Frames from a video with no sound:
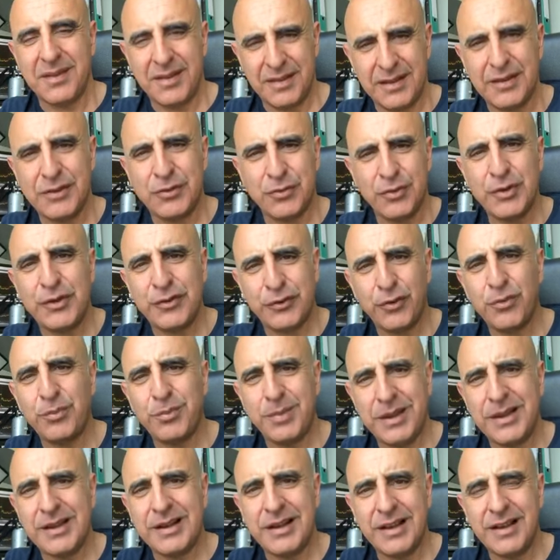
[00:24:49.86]
it will soon be
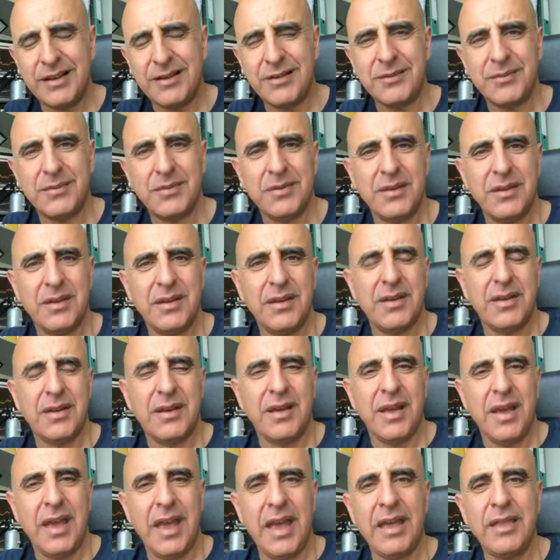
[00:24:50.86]
clear,
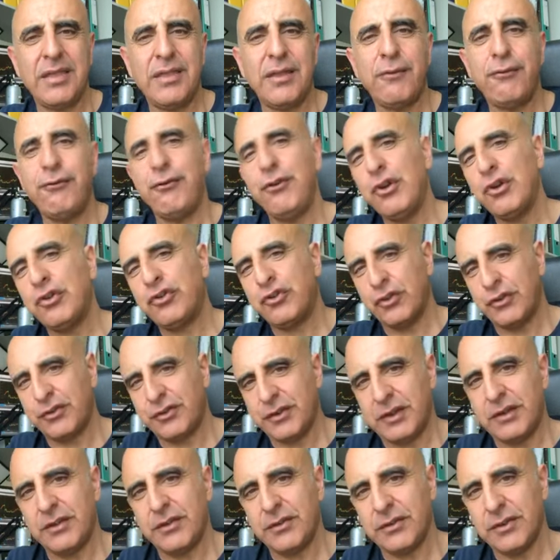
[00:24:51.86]
and the futures
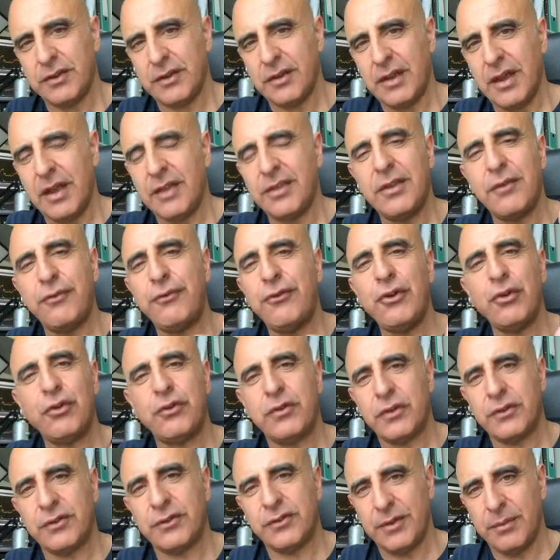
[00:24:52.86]
indices, and the
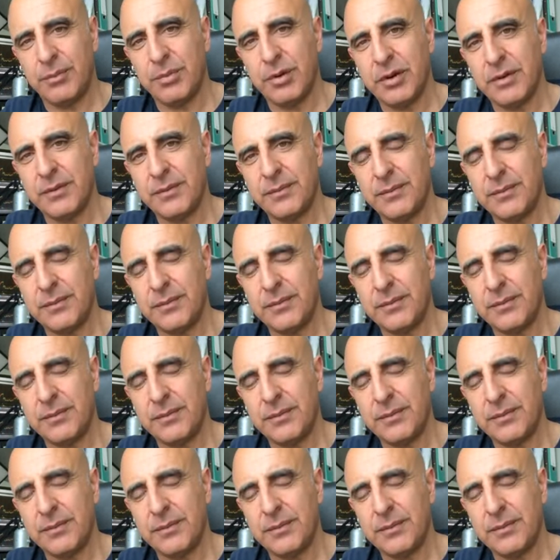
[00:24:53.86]
futures symbol.